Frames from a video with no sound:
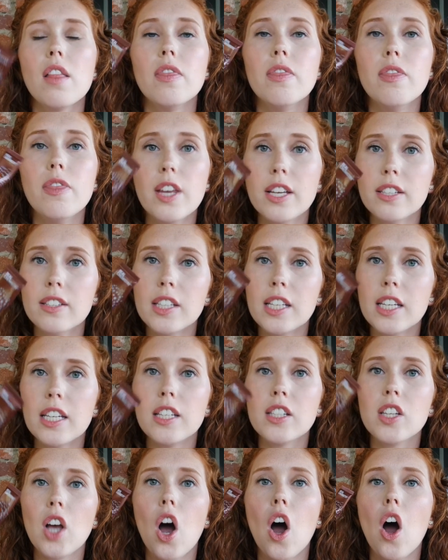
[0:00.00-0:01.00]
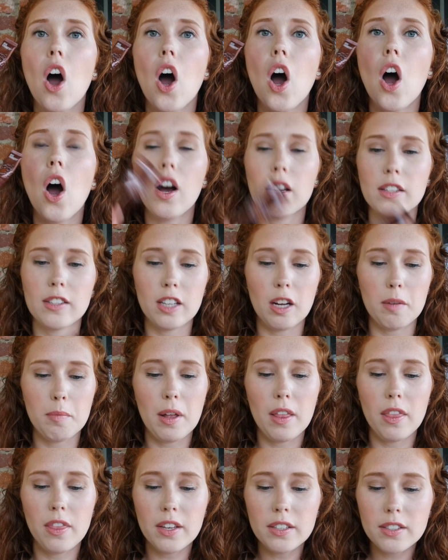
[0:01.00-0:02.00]
This is awesome.
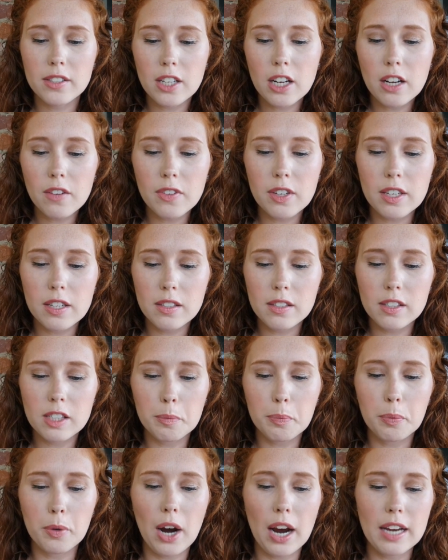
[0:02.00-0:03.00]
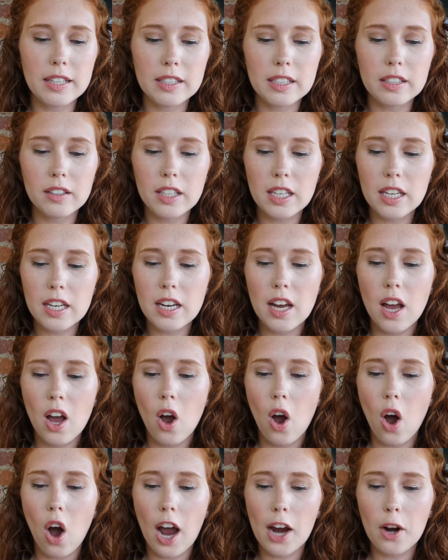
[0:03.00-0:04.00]
This stuff is surprisingly,
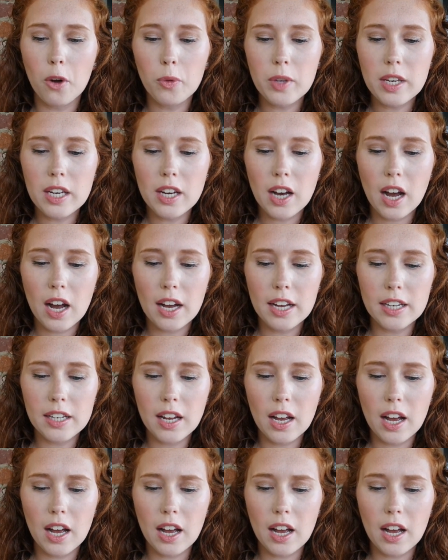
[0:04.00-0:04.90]
I only got